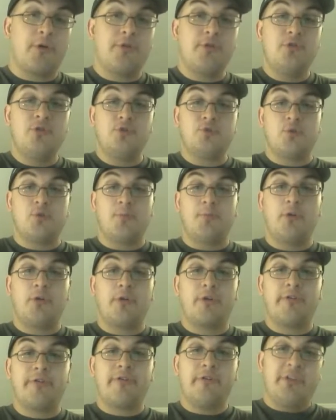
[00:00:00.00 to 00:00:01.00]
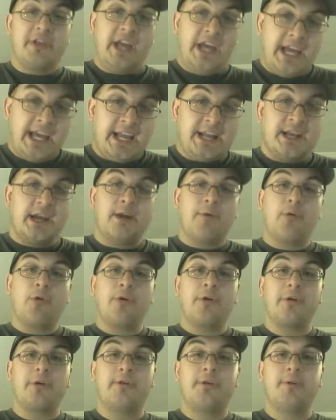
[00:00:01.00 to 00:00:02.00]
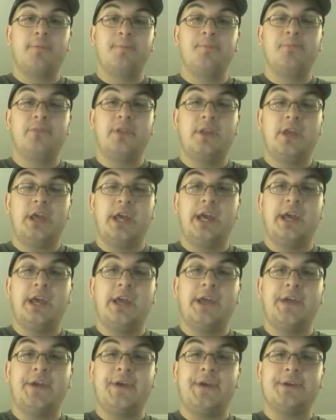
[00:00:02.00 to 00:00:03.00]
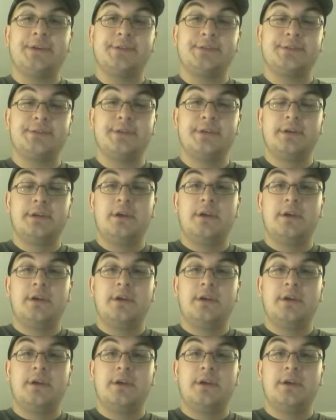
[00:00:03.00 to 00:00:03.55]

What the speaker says: news reporter for the E! Network, and